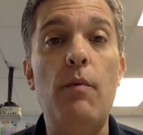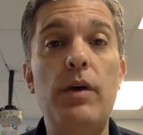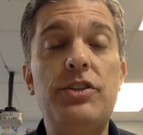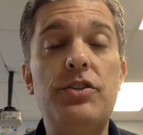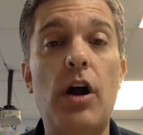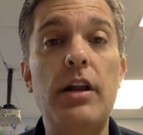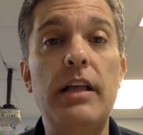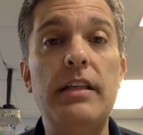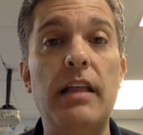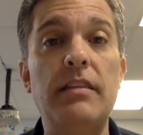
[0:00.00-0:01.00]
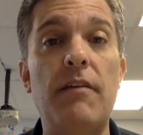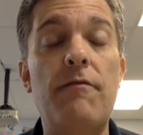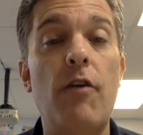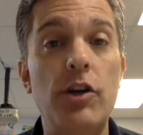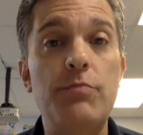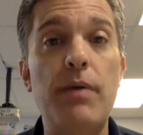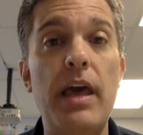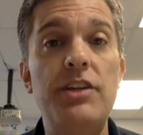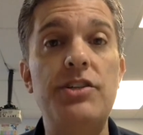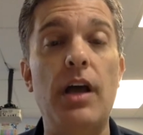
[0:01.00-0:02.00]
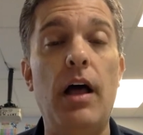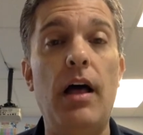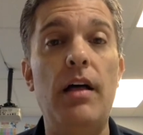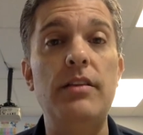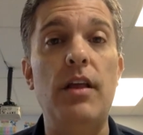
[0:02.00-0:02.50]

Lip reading: We started the first page on